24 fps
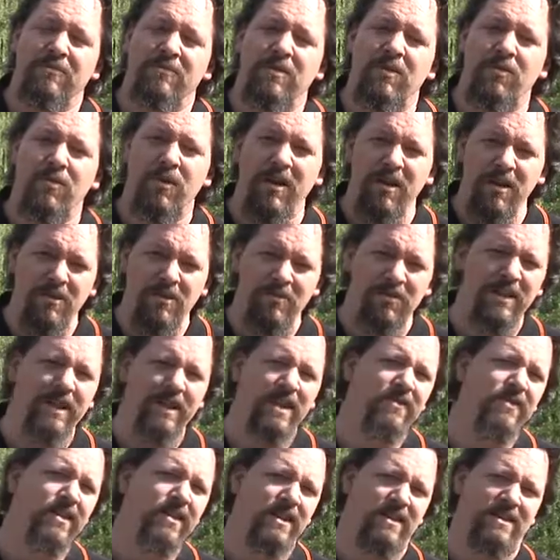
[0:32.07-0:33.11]
but where are you
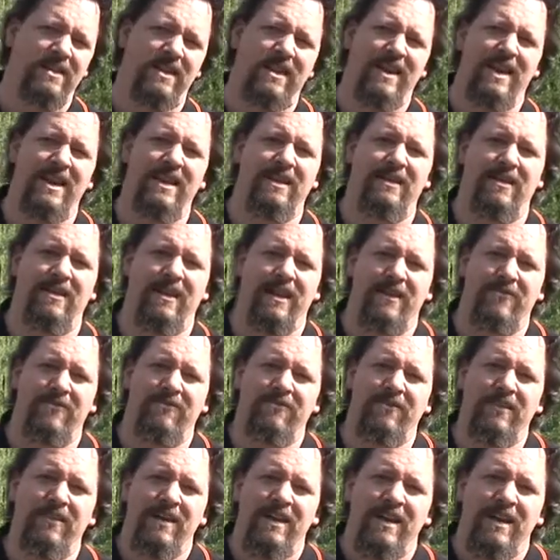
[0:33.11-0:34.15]
living to get in
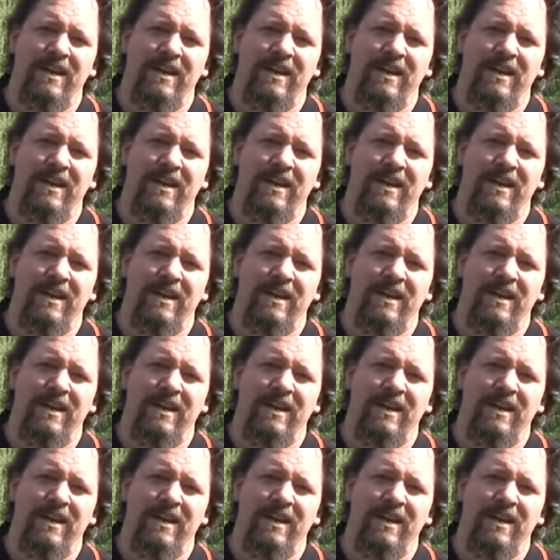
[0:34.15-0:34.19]
life?